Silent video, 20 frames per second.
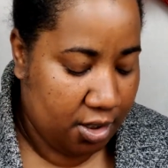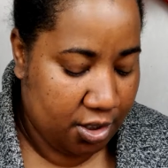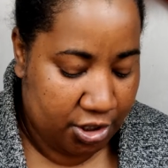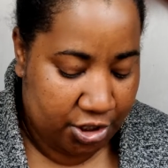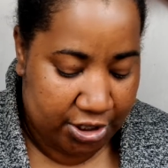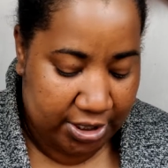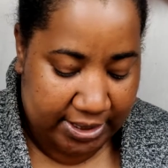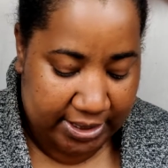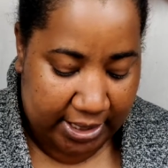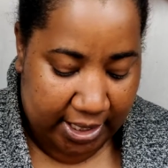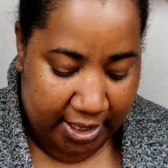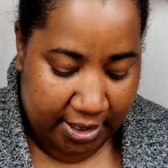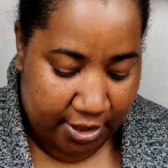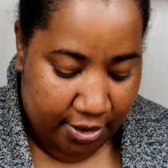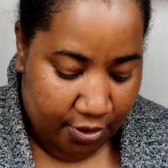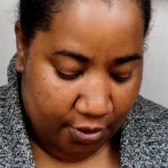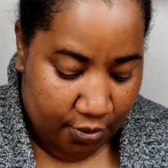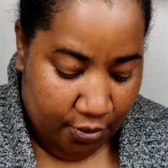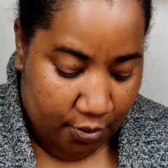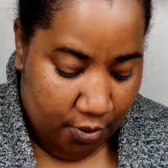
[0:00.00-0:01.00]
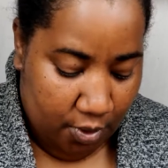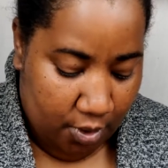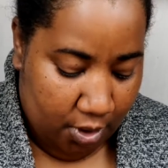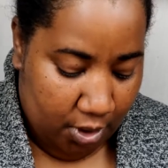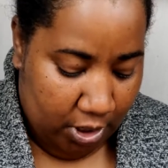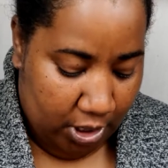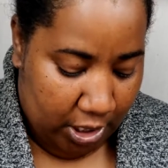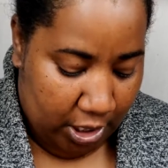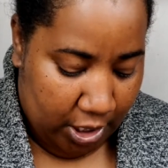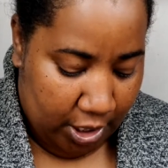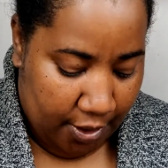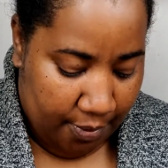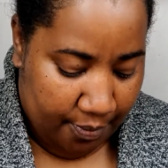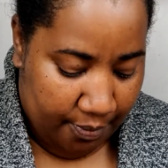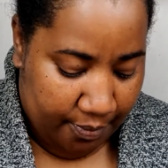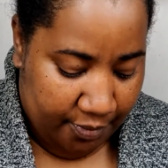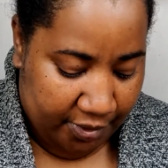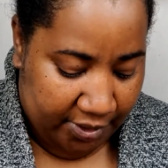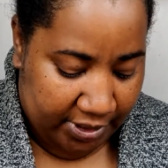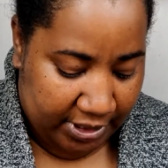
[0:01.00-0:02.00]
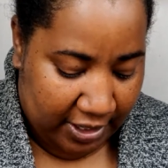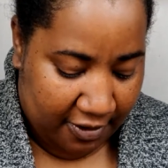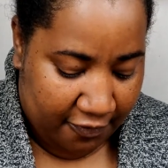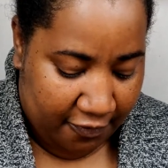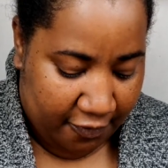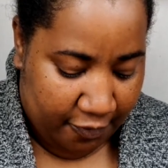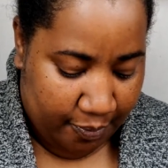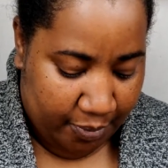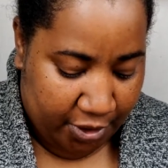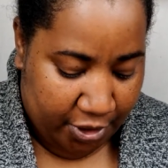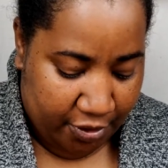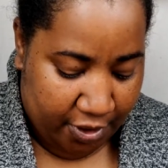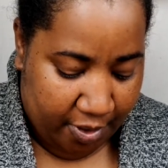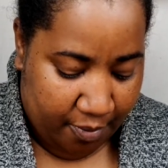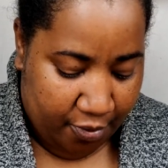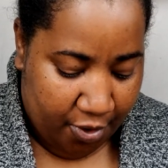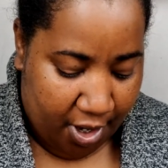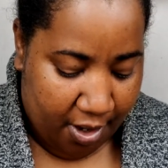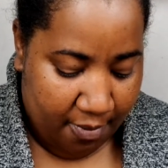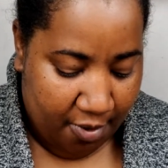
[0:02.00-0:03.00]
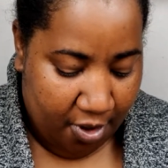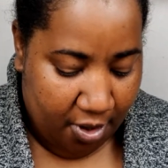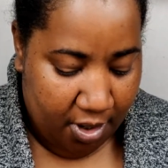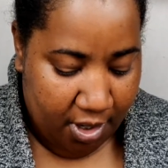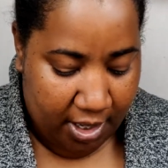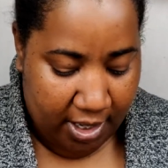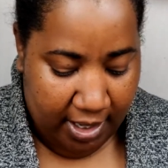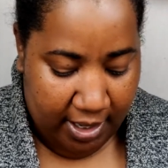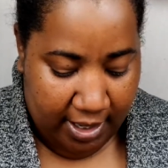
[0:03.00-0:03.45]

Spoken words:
Shiseido Soft Blurring Primer.